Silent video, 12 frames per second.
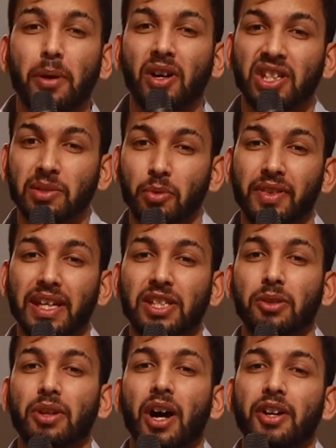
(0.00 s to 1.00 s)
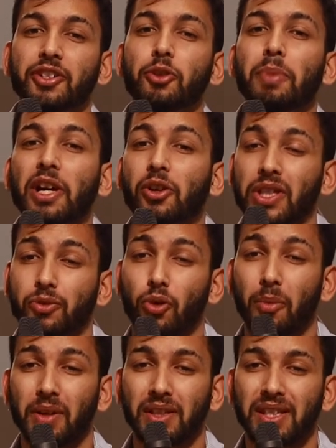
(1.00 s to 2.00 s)
possible thanks to an article by Chris
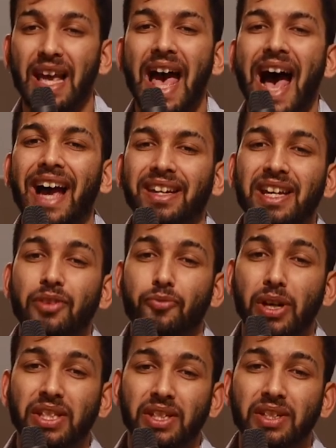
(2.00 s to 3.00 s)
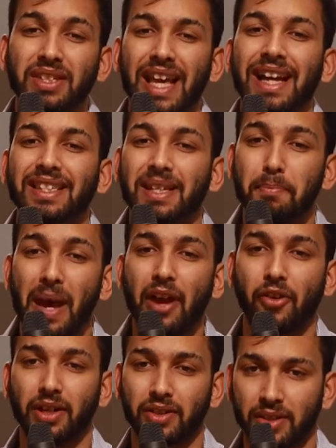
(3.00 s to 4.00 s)
Roberts, hacker in residence at
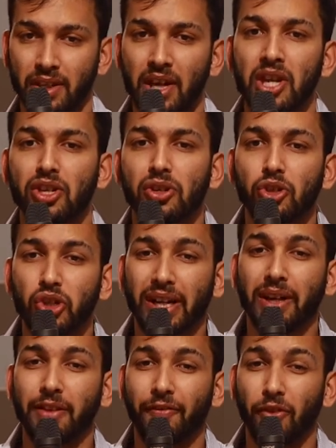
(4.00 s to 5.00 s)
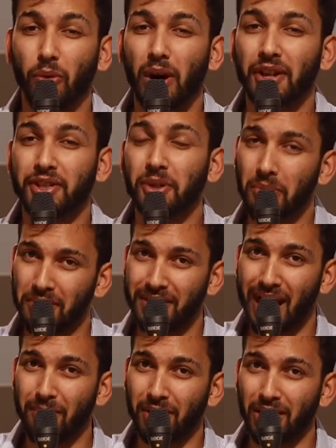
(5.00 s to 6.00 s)
Semperis. You can check out the full article
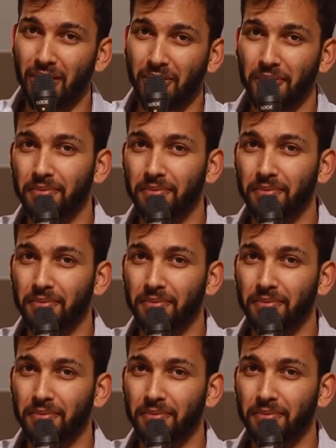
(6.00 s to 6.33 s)
down below.